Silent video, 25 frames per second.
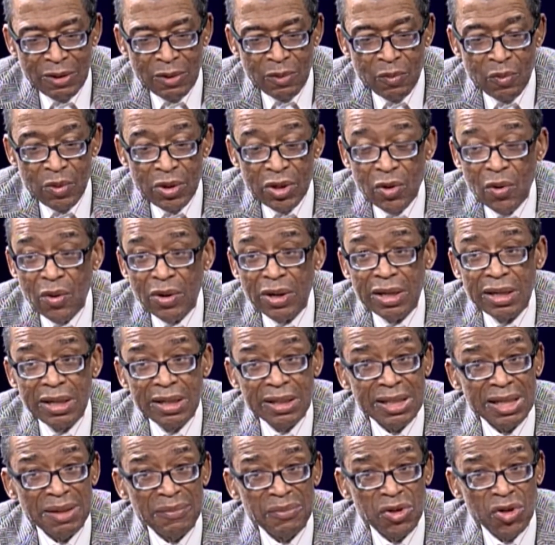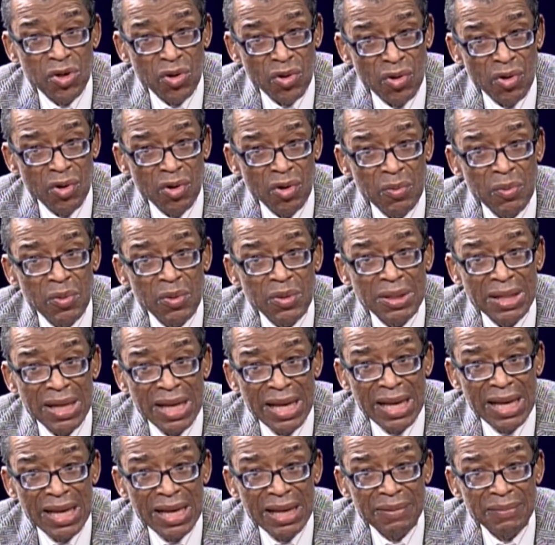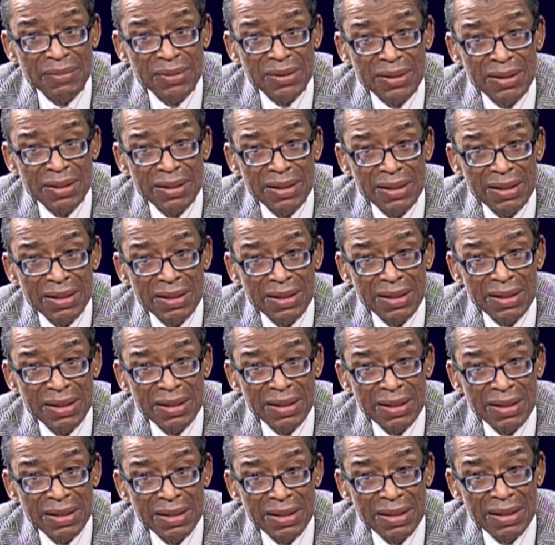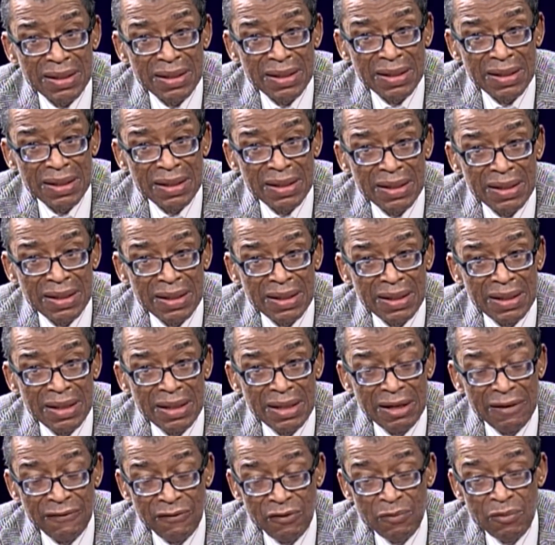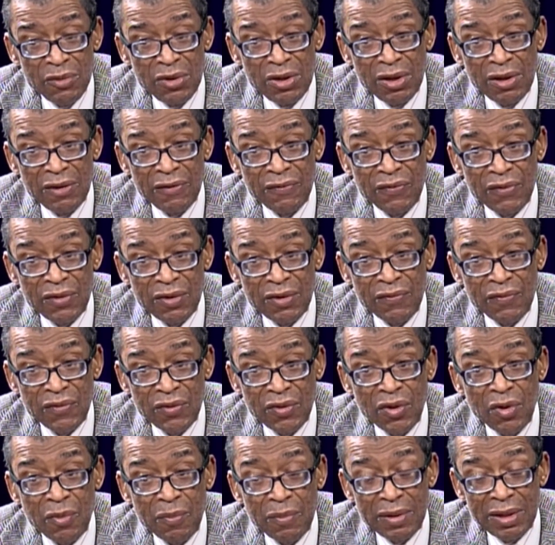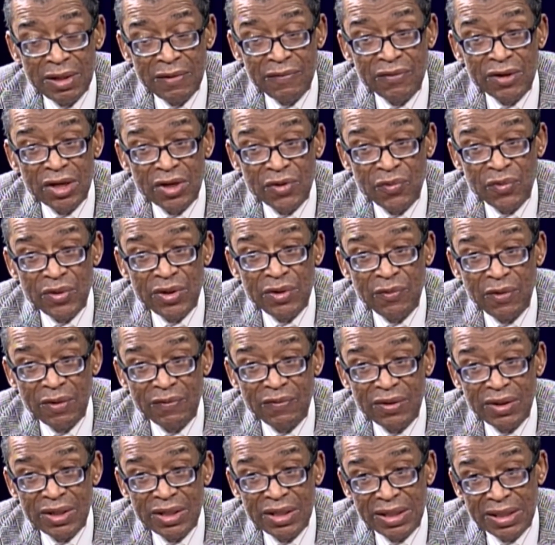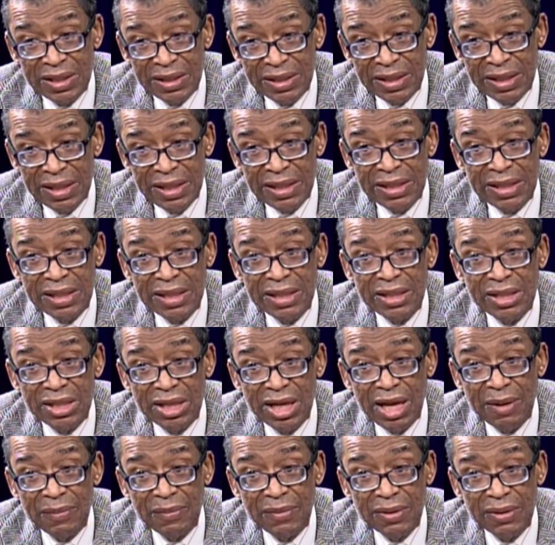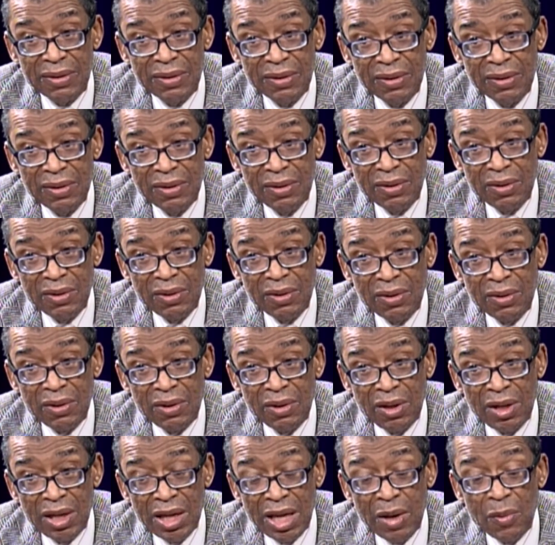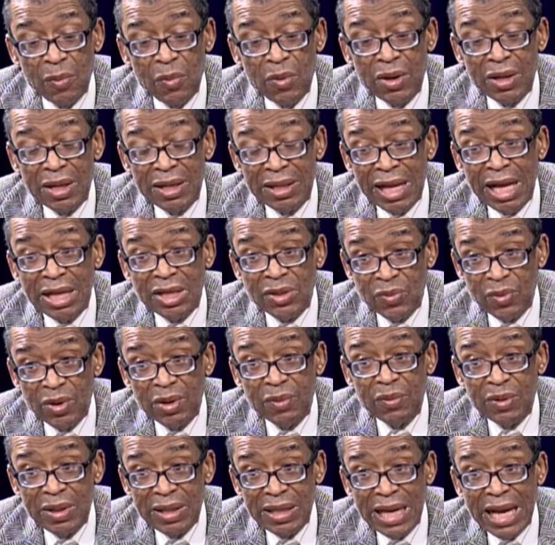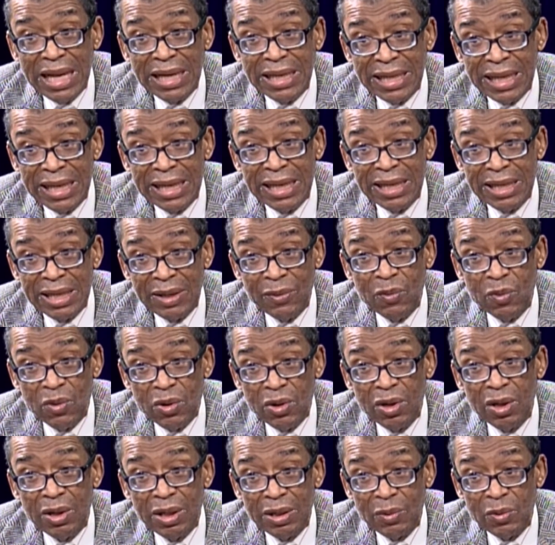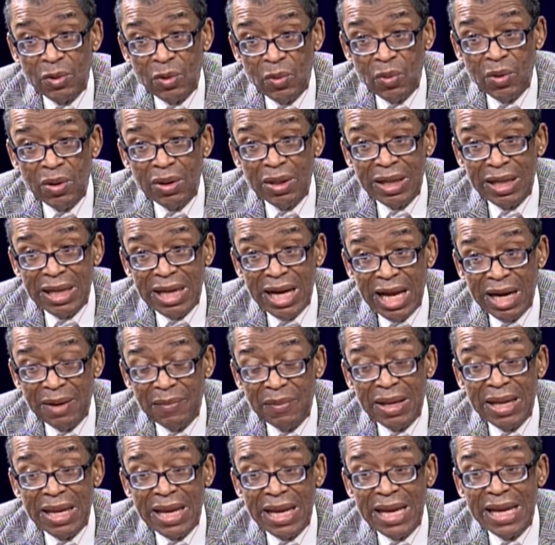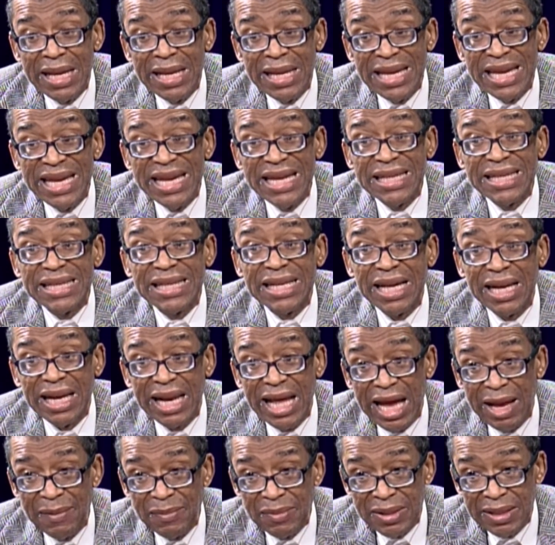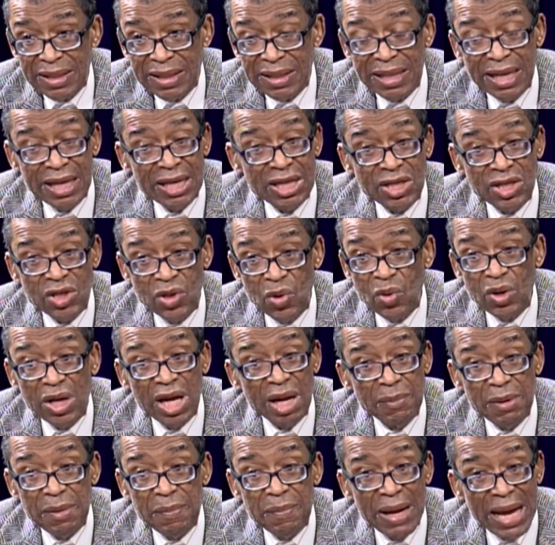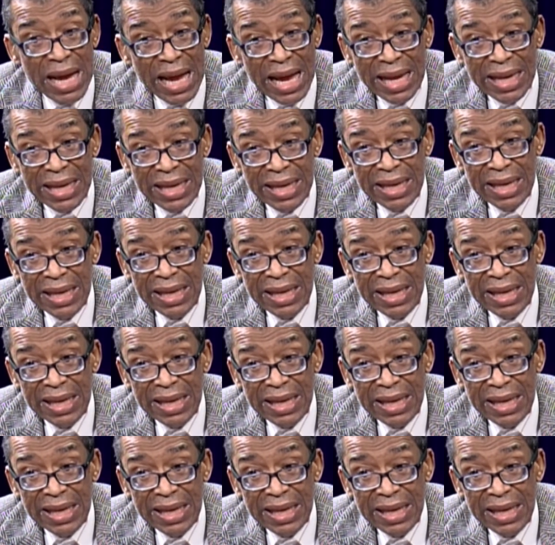We're going into some terrible times. If you don't believe, just read Revelation's 18th chapter. And that's where we at. The world economy is collapsing. There's no coming back.